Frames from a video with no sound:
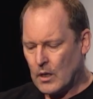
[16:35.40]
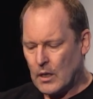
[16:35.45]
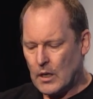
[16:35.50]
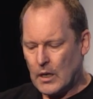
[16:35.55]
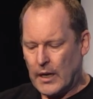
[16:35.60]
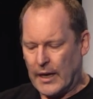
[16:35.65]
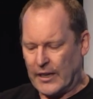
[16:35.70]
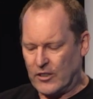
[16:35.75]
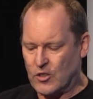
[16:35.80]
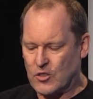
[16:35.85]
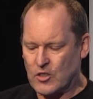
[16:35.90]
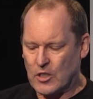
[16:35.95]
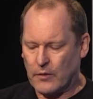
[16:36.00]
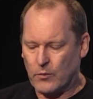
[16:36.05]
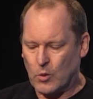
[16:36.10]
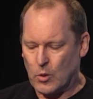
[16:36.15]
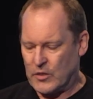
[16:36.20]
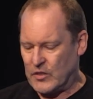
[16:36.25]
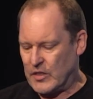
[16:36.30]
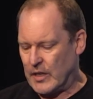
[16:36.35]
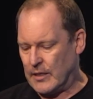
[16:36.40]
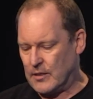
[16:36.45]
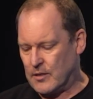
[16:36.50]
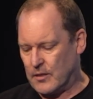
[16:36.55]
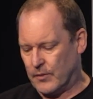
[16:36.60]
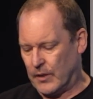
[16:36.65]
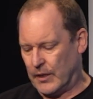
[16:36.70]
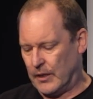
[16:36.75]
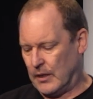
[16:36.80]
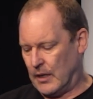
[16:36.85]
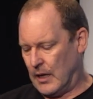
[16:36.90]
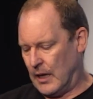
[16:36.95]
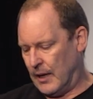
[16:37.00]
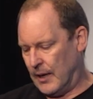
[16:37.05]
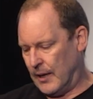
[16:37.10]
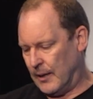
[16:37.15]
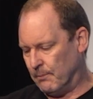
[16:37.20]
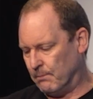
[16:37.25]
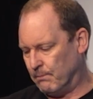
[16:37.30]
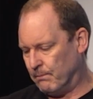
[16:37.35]
And just to give you a sense of it,
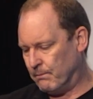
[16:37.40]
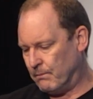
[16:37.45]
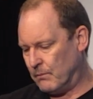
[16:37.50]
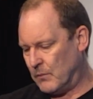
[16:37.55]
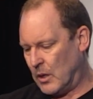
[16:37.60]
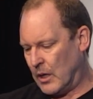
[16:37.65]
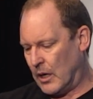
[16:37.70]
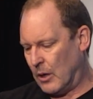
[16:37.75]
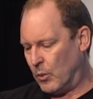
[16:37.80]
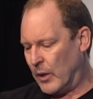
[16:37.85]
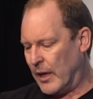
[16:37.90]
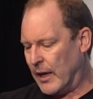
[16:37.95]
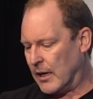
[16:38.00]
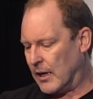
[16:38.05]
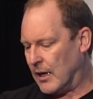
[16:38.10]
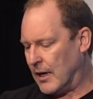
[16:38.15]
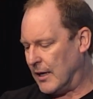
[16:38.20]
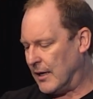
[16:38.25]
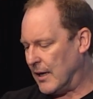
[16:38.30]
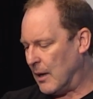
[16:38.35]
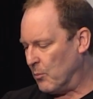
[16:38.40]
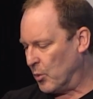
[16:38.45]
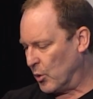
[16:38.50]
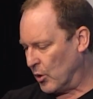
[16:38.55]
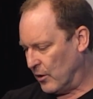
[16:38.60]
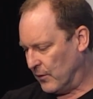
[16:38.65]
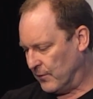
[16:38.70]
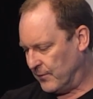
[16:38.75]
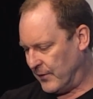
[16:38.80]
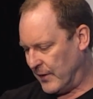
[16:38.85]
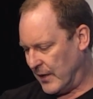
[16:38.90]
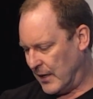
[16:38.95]
we had a number of